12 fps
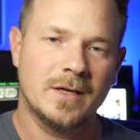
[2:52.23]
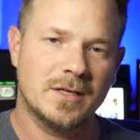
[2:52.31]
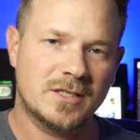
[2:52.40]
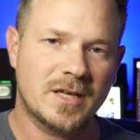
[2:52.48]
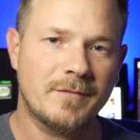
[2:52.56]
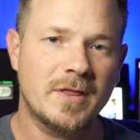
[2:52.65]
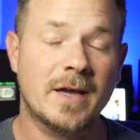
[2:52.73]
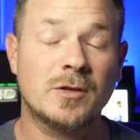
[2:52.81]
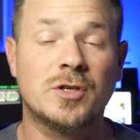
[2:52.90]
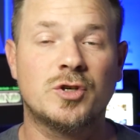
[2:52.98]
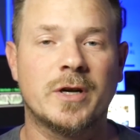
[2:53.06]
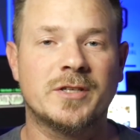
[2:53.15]

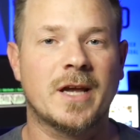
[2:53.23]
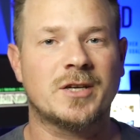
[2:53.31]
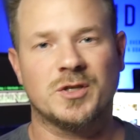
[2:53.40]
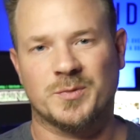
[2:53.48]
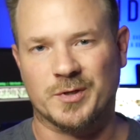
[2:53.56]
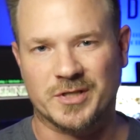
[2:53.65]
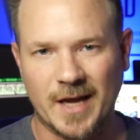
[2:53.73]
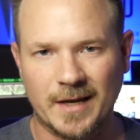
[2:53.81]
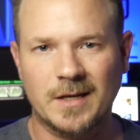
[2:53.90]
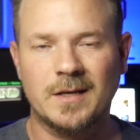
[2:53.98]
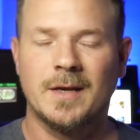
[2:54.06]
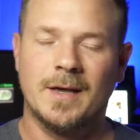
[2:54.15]
7,000 transactions per
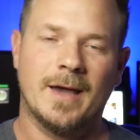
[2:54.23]
second,